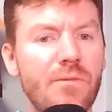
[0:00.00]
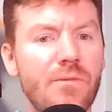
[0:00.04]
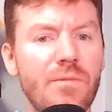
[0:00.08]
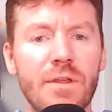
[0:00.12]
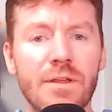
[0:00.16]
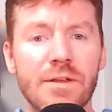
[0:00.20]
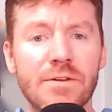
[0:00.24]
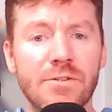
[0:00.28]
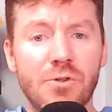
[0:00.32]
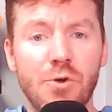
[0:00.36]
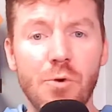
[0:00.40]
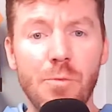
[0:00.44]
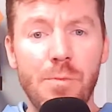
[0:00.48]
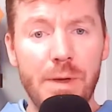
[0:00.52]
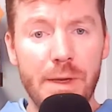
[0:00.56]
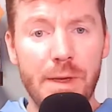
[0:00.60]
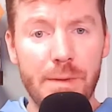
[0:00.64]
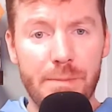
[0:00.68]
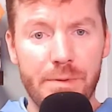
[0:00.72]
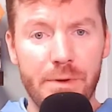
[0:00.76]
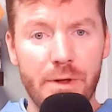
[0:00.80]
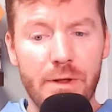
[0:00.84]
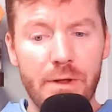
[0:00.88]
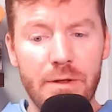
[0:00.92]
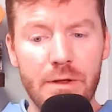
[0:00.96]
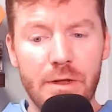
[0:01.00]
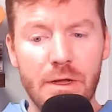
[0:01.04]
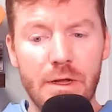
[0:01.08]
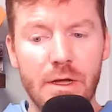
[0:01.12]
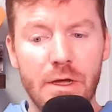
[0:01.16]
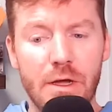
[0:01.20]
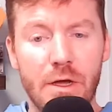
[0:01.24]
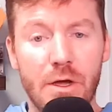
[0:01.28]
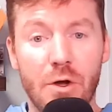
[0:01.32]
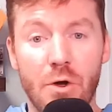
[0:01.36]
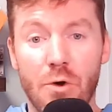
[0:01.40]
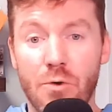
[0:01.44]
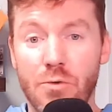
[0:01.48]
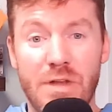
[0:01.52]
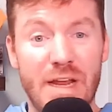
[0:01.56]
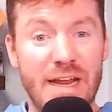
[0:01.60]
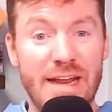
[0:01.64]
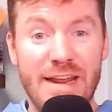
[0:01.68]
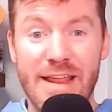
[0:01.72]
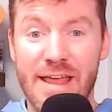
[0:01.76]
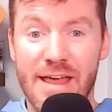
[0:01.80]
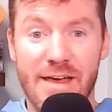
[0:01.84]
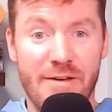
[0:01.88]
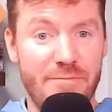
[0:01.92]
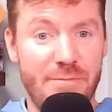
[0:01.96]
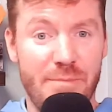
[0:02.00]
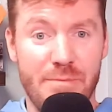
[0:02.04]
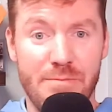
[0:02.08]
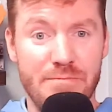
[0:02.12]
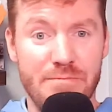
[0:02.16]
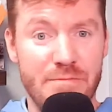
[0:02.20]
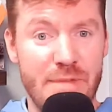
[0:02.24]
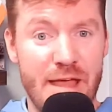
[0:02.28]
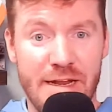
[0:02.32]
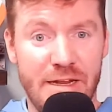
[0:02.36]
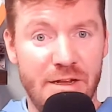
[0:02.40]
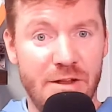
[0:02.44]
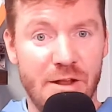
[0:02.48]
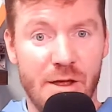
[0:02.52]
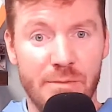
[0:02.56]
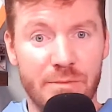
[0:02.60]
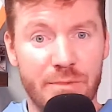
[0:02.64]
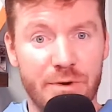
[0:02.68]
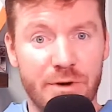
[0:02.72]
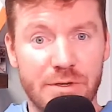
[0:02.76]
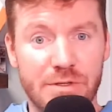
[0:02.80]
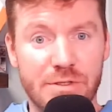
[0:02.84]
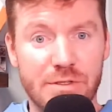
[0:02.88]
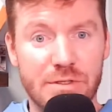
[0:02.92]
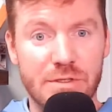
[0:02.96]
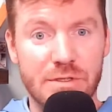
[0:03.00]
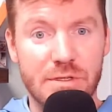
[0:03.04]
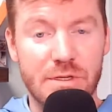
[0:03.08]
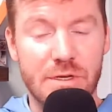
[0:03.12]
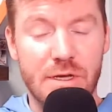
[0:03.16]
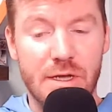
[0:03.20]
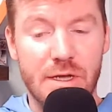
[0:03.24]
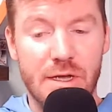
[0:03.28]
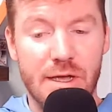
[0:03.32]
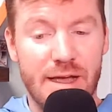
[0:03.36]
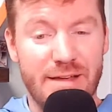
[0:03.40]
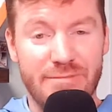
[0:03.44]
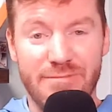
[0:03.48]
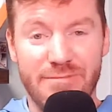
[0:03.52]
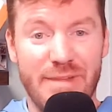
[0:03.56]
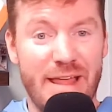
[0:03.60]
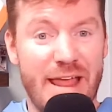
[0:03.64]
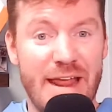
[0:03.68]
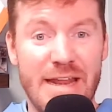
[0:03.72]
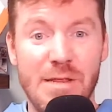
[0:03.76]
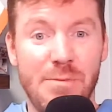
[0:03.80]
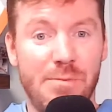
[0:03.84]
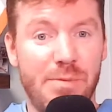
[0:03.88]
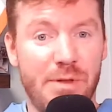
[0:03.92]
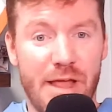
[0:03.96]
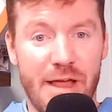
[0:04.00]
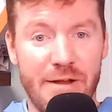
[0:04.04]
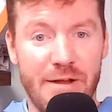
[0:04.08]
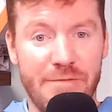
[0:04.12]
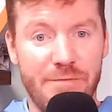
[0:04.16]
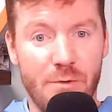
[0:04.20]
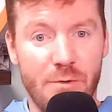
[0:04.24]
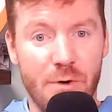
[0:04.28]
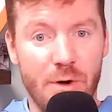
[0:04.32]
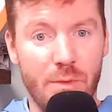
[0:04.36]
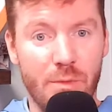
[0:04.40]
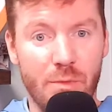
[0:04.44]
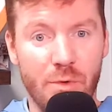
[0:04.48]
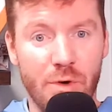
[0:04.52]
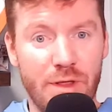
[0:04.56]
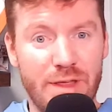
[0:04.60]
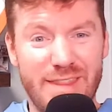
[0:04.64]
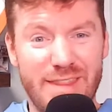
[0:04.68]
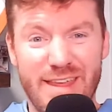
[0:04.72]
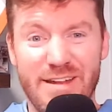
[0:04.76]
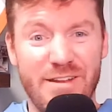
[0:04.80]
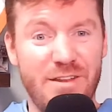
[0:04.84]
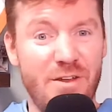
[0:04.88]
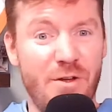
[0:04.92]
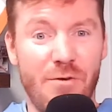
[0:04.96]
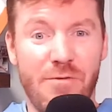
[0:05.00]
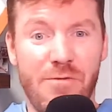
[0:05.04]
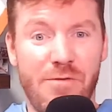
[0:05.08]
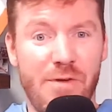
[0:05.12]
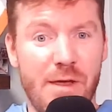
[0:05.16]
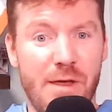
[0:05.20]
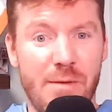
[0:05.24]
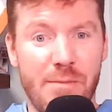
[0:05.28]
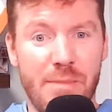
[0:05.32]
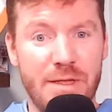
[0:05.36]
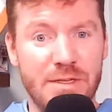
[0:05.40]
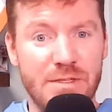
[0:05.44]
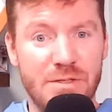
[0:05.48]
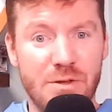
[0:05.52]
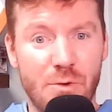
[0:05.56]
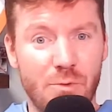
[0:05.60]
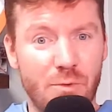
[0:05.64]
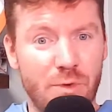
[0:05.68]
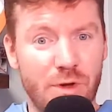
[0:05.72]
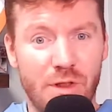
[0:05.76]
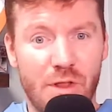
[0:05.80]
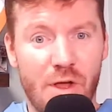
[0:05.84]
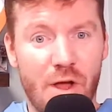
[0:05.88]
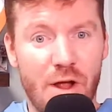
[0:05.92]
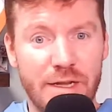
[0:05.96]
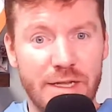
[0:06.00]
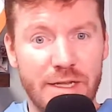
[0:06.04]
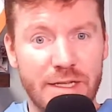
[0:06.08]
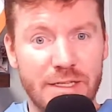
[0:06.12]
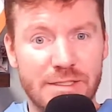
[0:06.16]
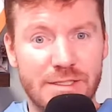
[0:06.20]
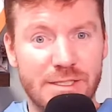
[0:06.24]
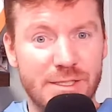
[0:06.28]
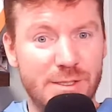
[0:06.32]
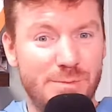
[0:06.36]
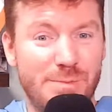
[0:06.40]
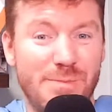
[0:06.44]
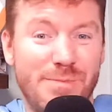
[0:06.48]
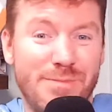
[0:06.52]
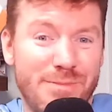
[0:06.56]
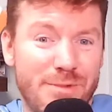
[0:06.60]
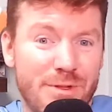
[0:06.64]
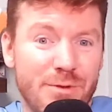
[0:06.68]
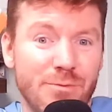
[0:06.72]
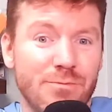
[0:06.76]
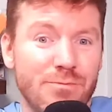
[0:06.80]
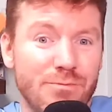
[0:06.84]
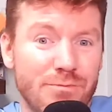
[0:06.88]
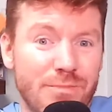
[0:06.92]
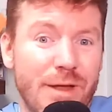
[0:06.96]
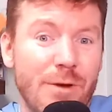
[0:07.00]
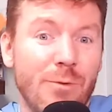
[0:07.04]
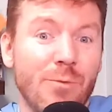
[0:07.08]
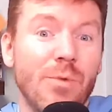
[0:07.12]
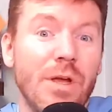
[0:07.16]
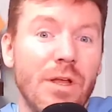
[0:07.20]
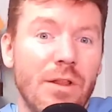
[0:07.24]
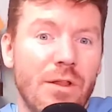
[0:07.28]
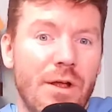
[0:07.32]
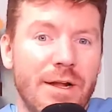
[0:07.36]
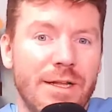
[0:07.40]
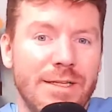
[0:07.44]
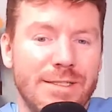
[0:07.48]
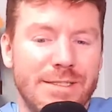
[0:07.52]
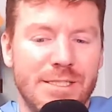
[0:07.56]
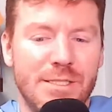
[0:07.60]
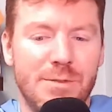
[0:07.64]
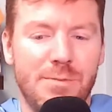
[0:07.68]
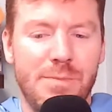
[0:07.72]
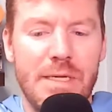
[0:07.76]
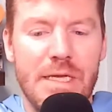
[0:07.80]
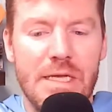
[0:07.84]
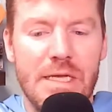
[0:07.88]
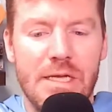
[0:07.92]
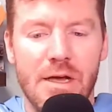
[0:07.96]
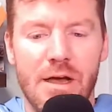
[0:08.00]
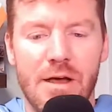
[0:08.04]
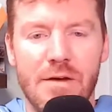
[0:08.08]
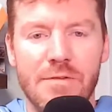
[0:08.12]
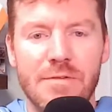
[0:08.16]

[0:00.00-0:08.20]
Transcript: two people who didn't have any numbers on any platform, really. They had no fan base, no real audience like real audience to speak of.